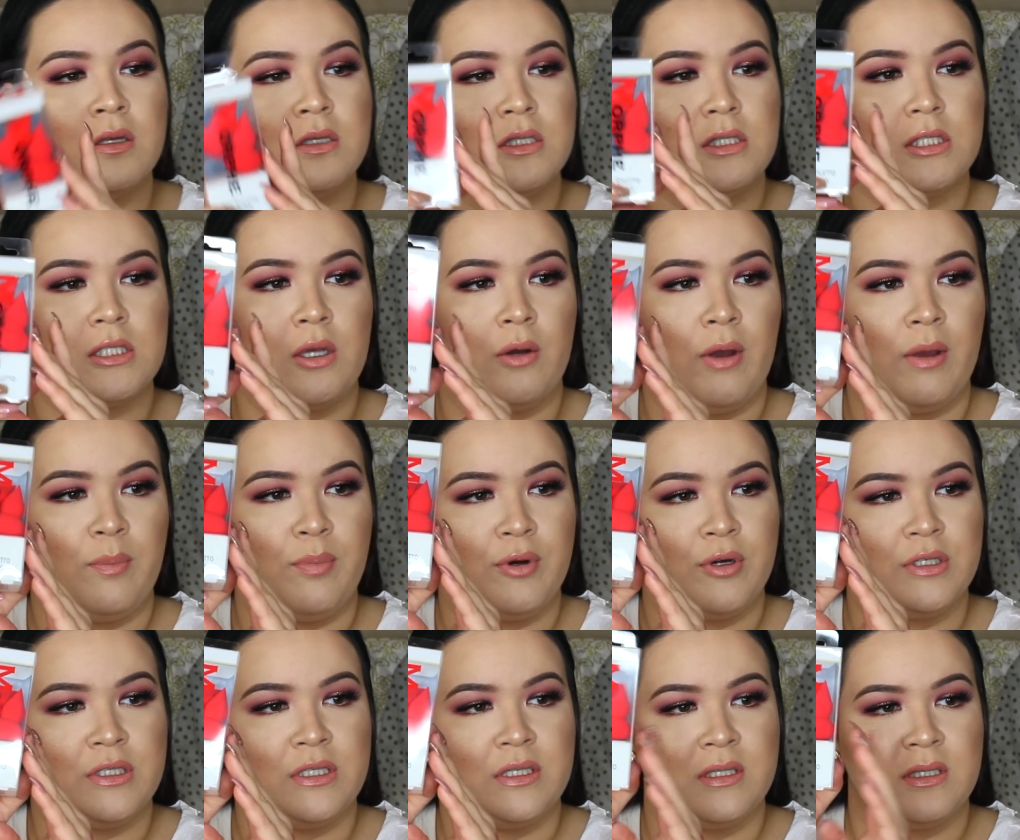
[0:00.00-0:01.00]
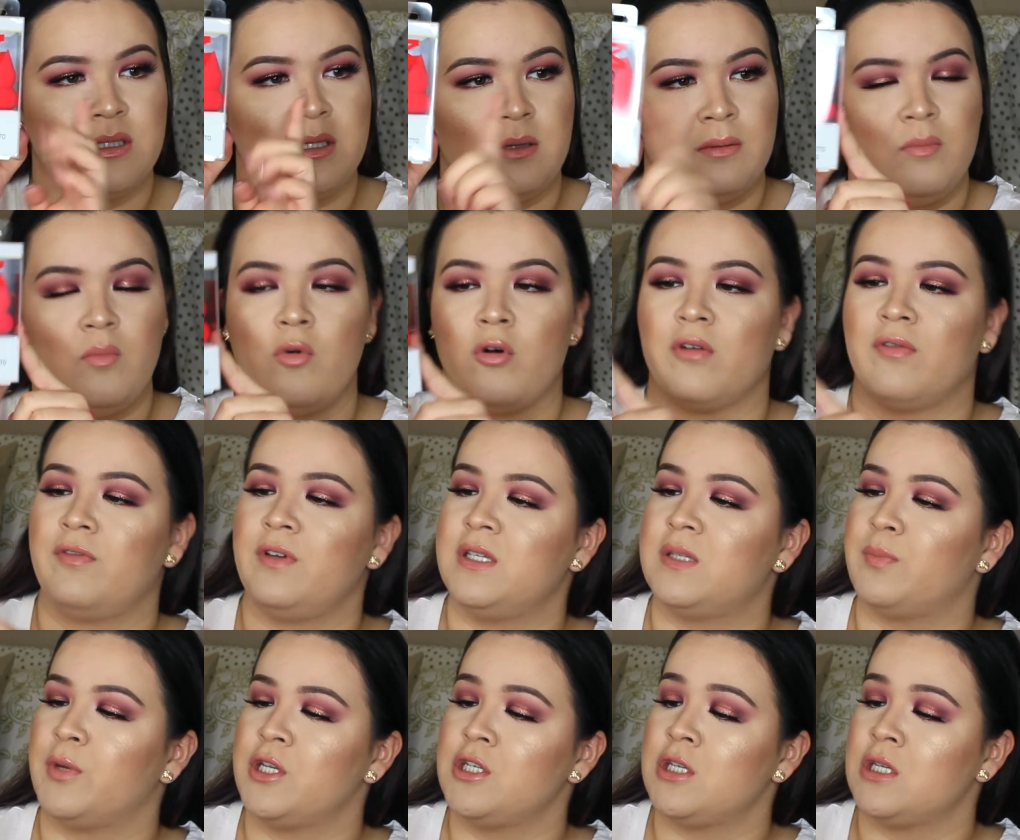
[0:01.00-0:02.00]
So I purchased the Morphe
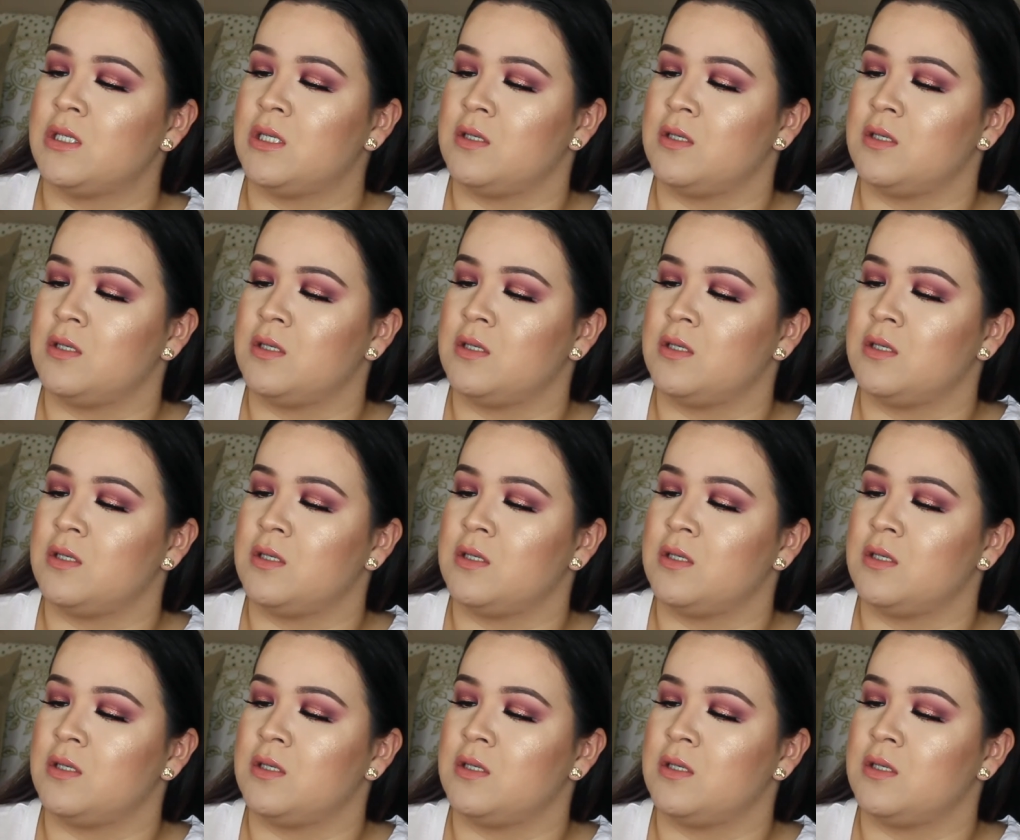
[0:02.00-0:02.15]
sponges.